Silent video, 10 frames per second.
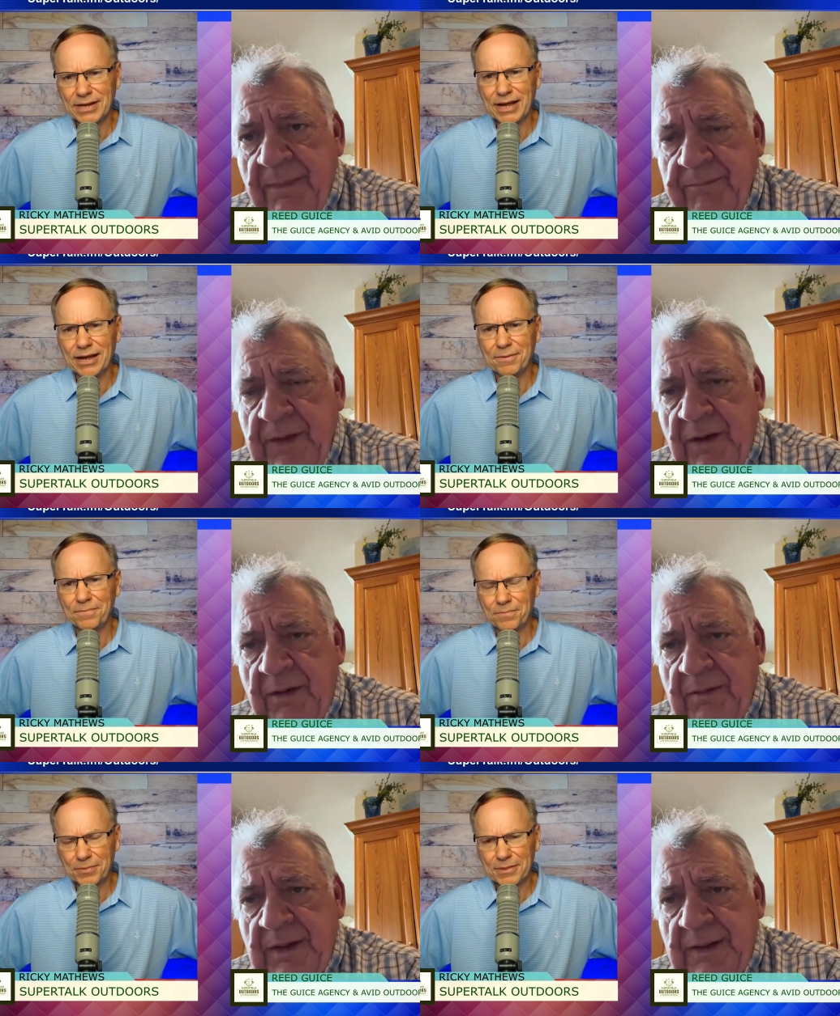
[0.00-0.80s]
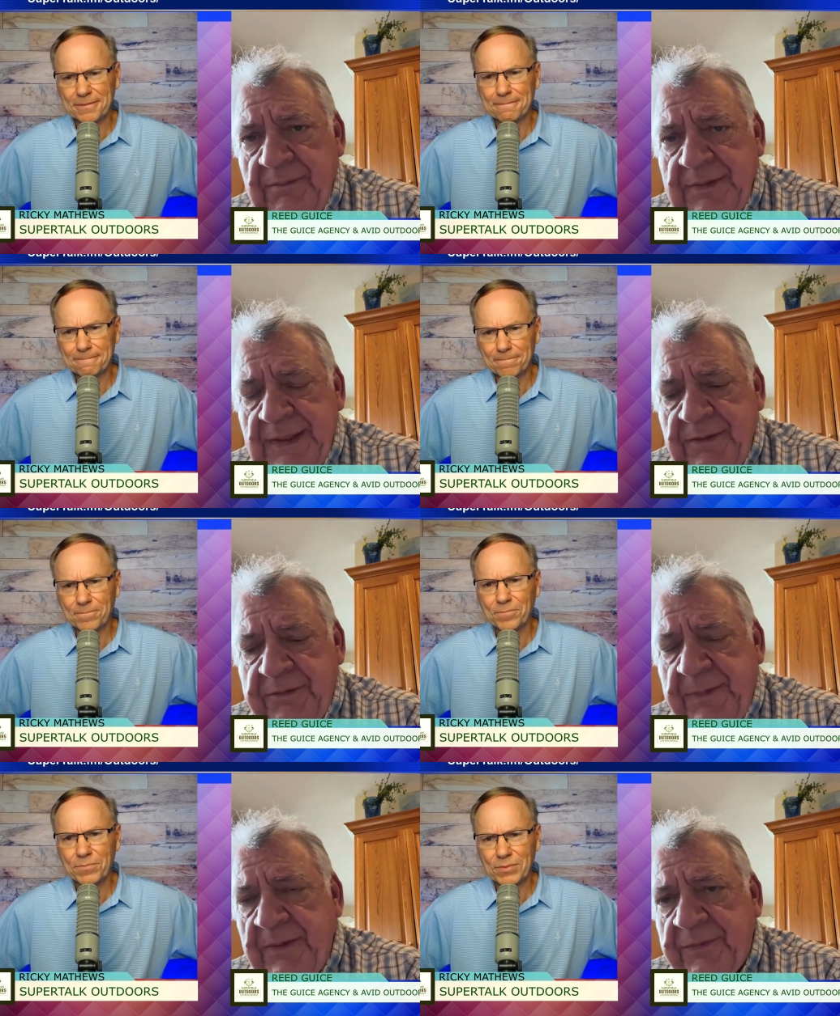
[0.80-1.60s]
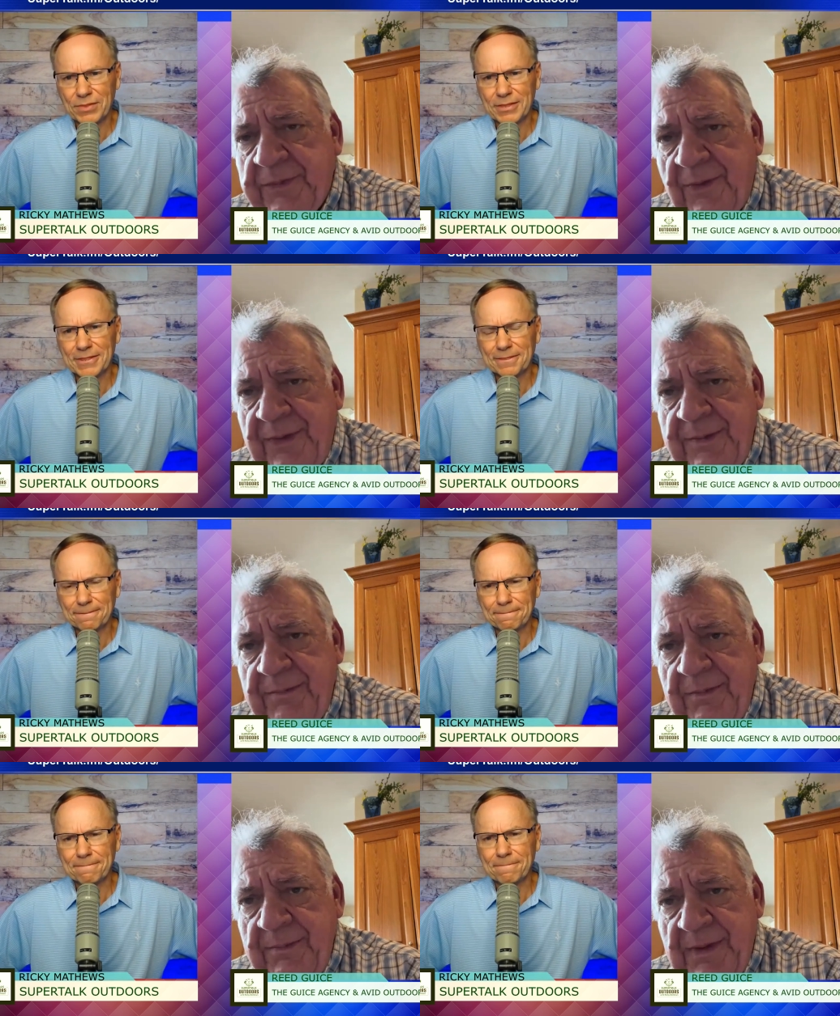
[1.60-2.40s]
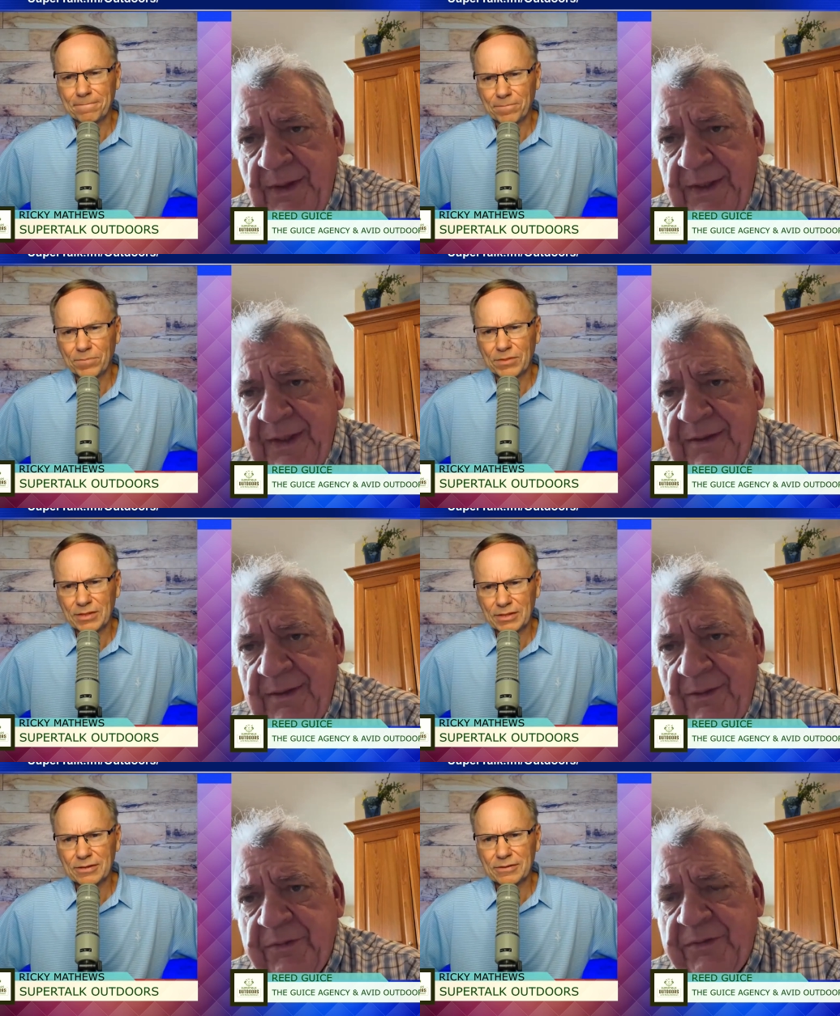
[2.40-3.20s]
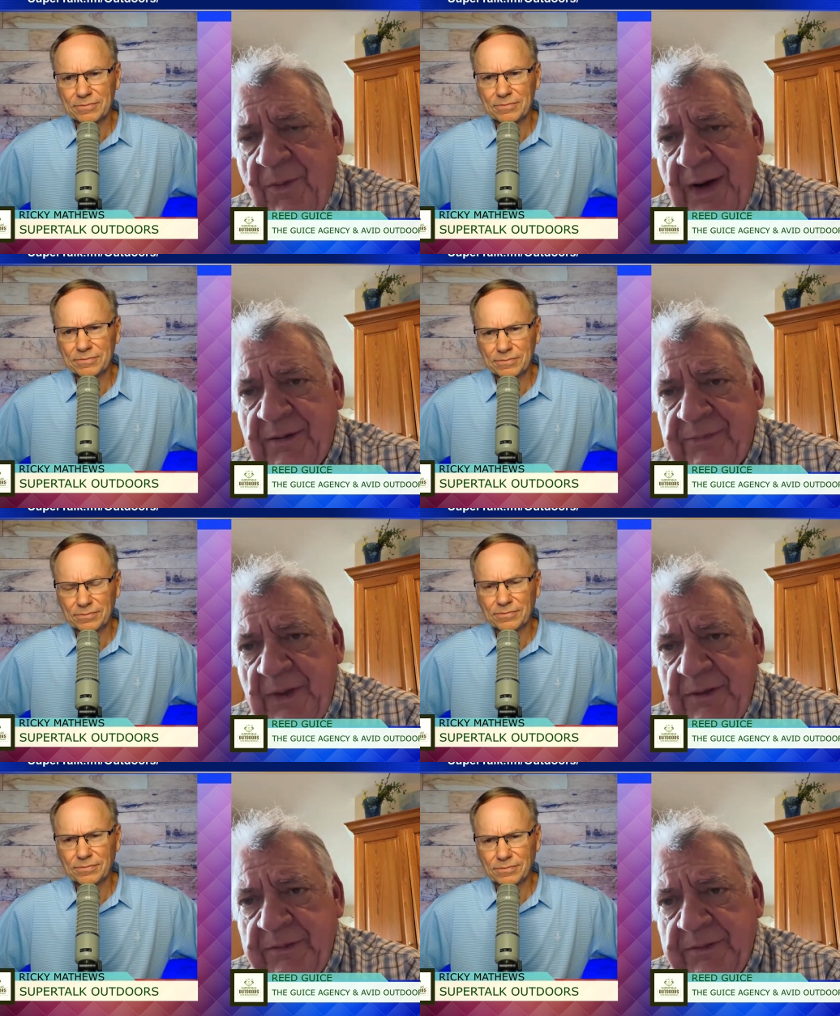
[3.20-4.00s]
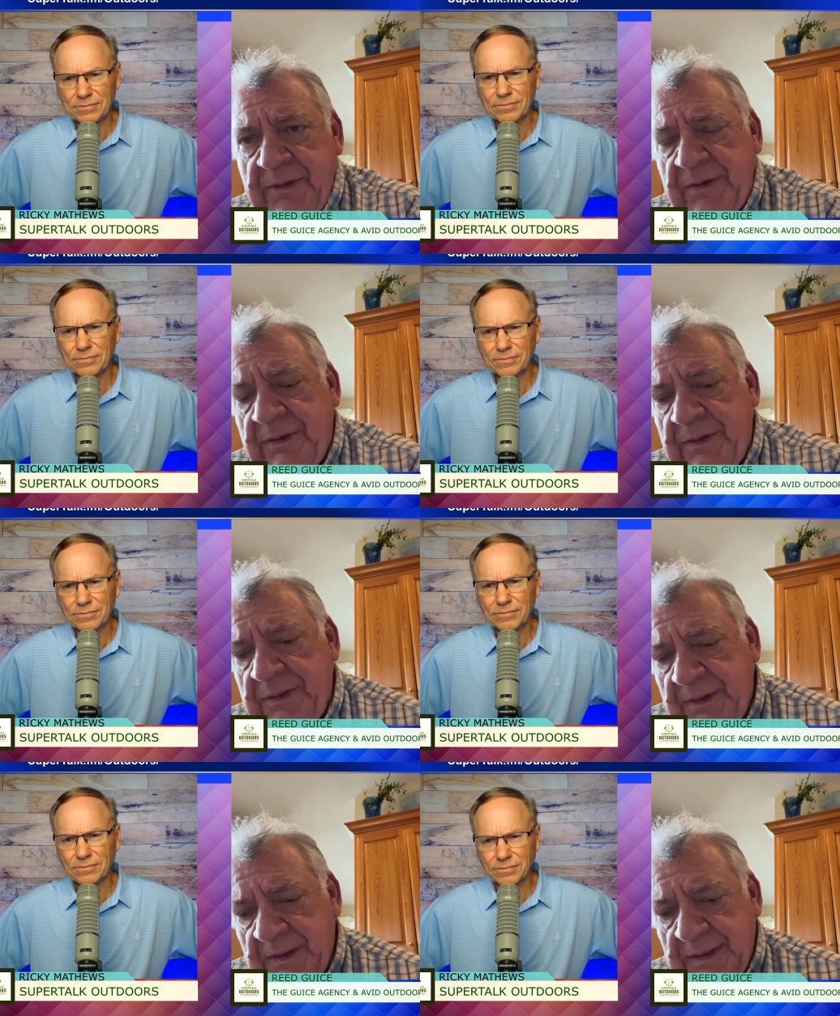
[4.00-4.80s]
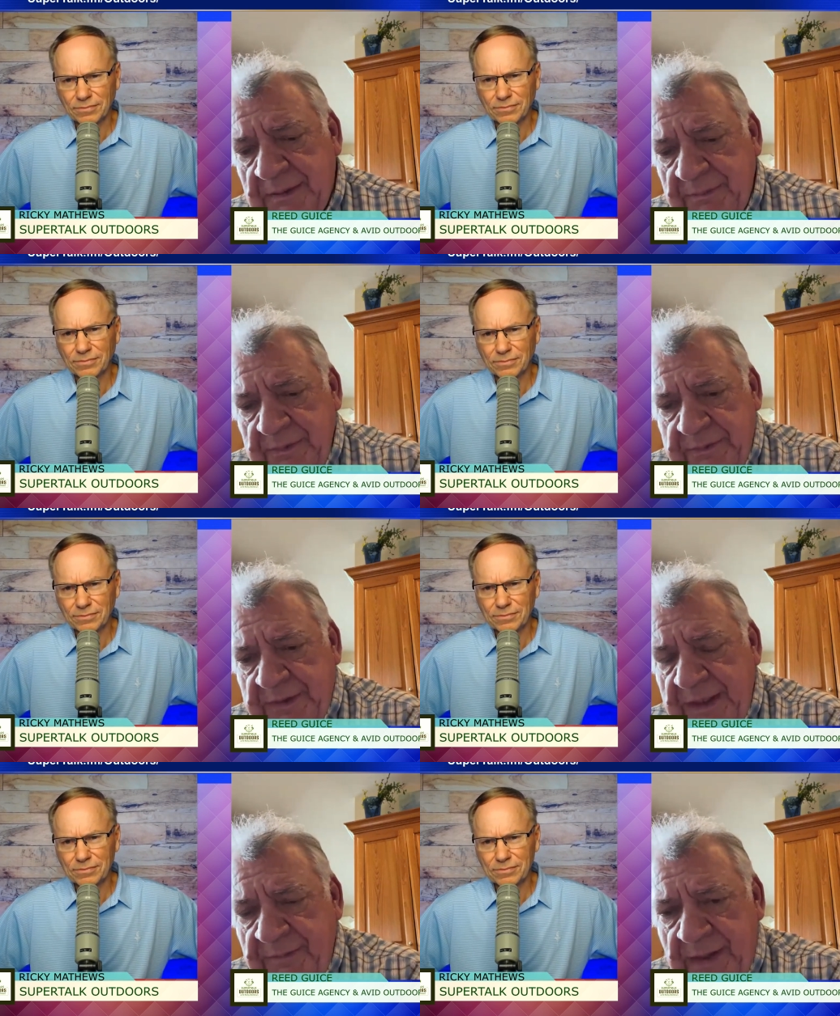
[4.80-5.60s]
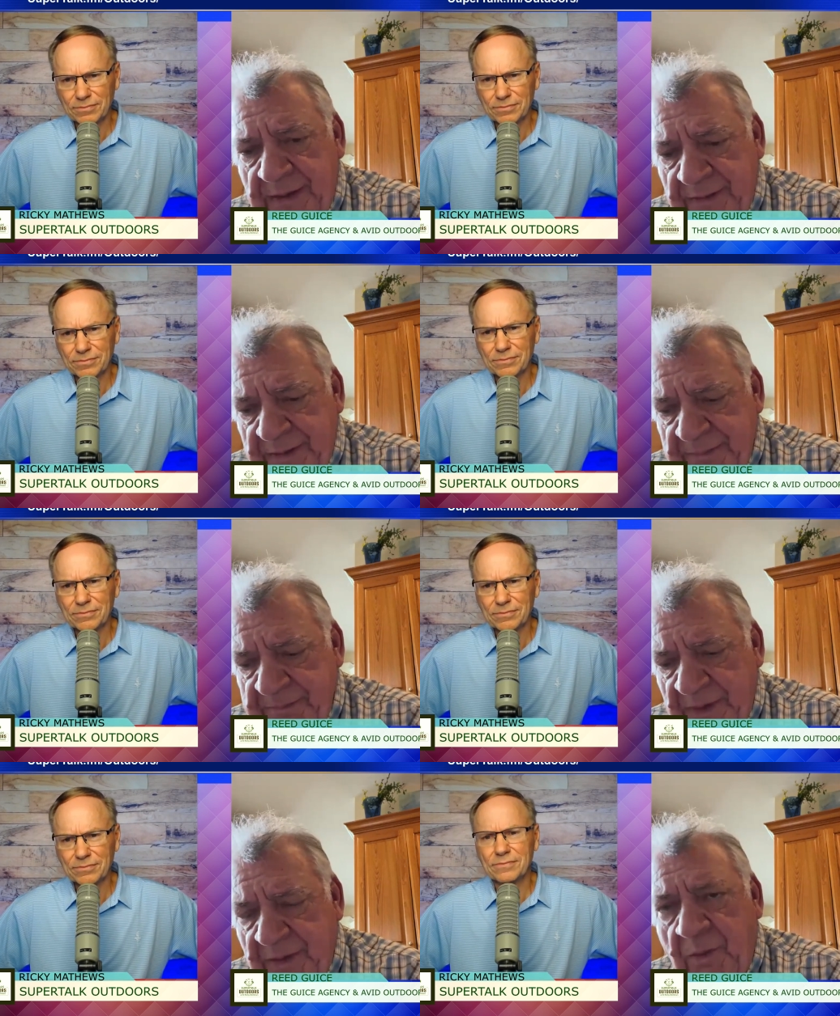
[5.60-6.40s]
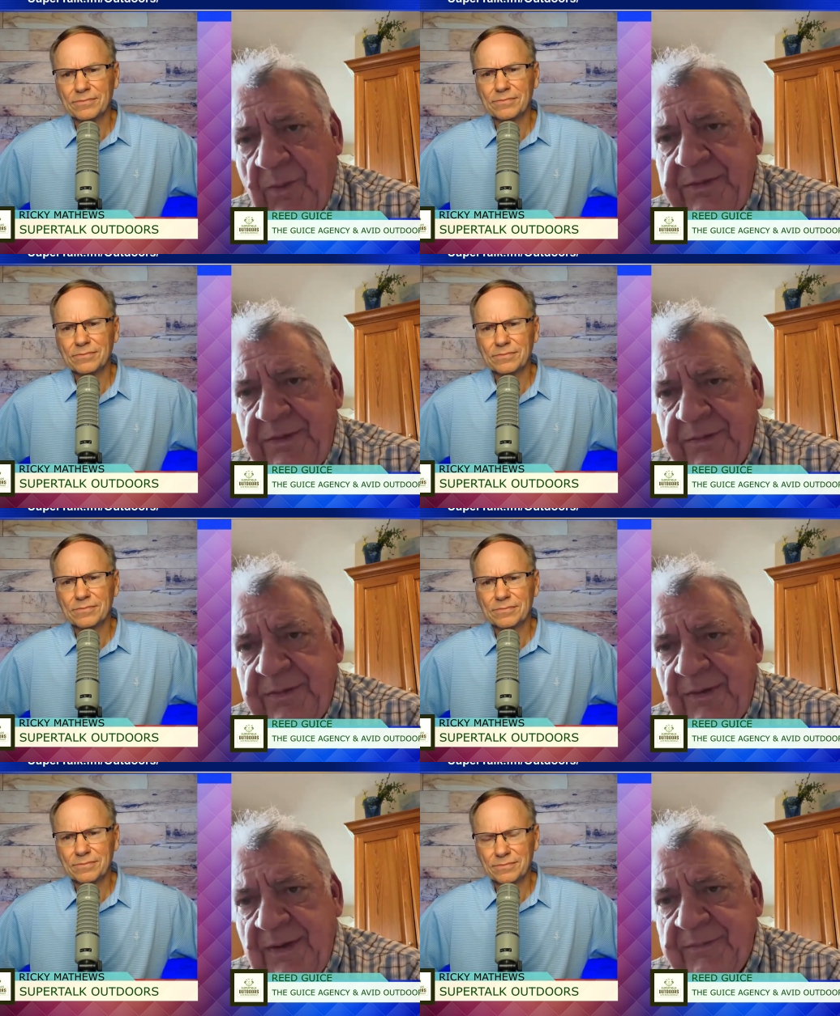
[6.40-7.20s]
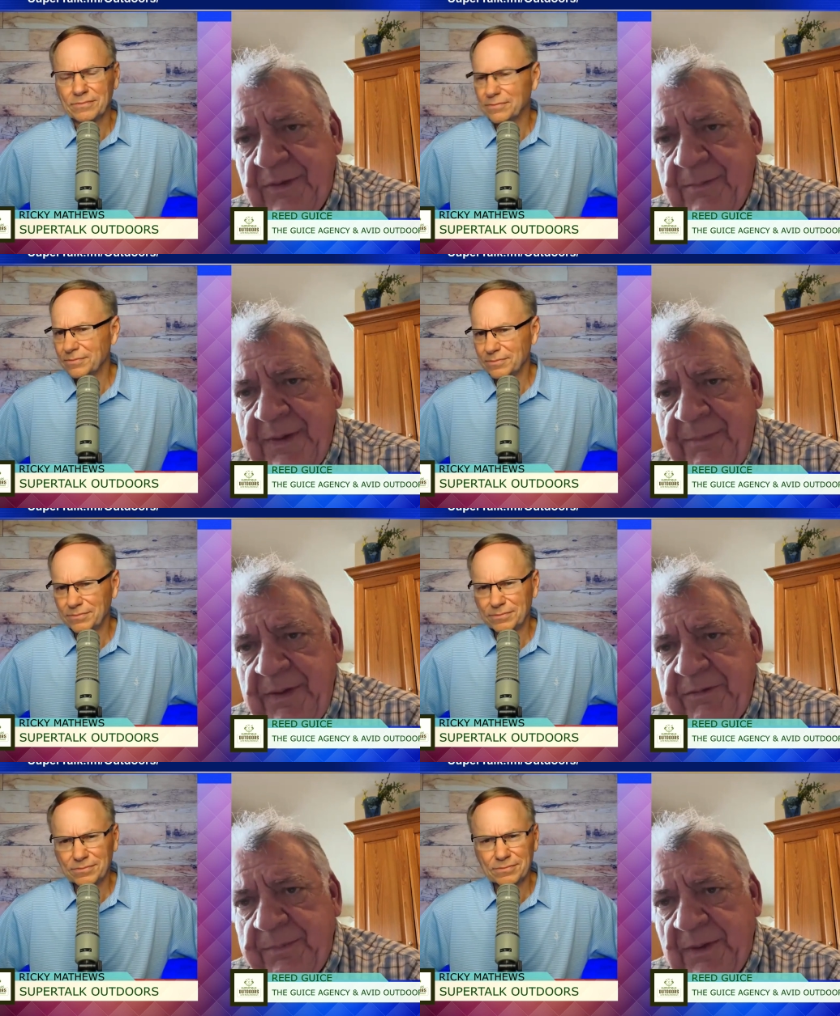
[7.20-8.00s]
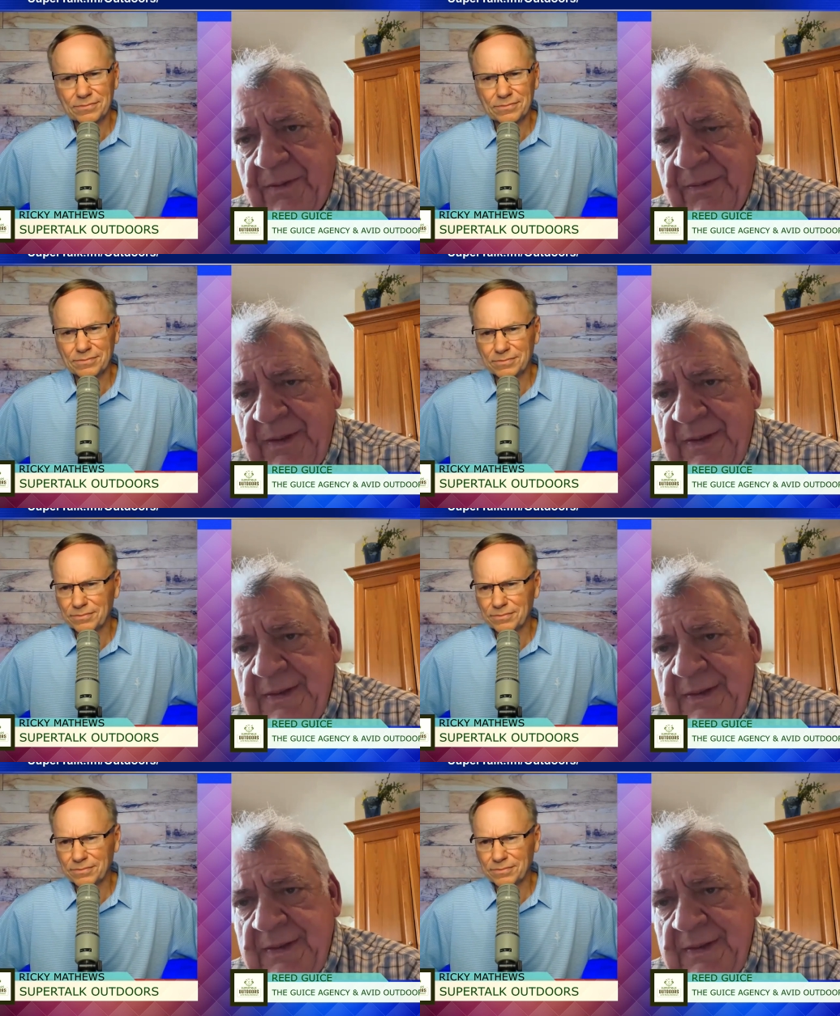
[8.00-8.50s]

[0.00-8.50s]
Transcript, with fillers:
Speaker 1: Yeah, they spent thirty million uh, Restore Act funds to um, save our um, our oysters here after the BP spill